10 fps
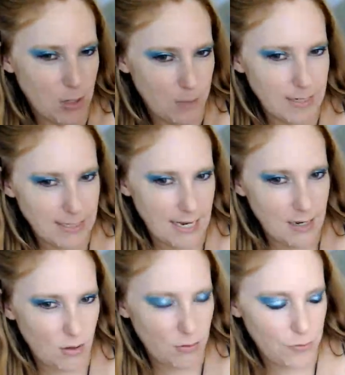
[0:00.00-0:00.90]
karmic
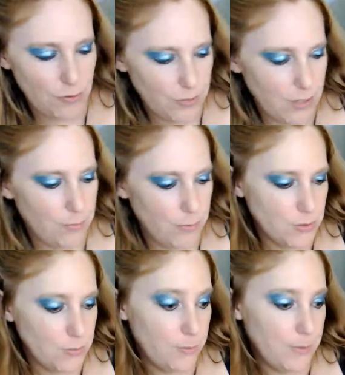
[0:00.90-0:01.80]
cycle over and over again with
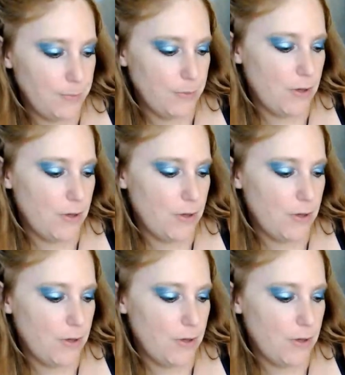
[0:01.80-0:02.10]
multiple people.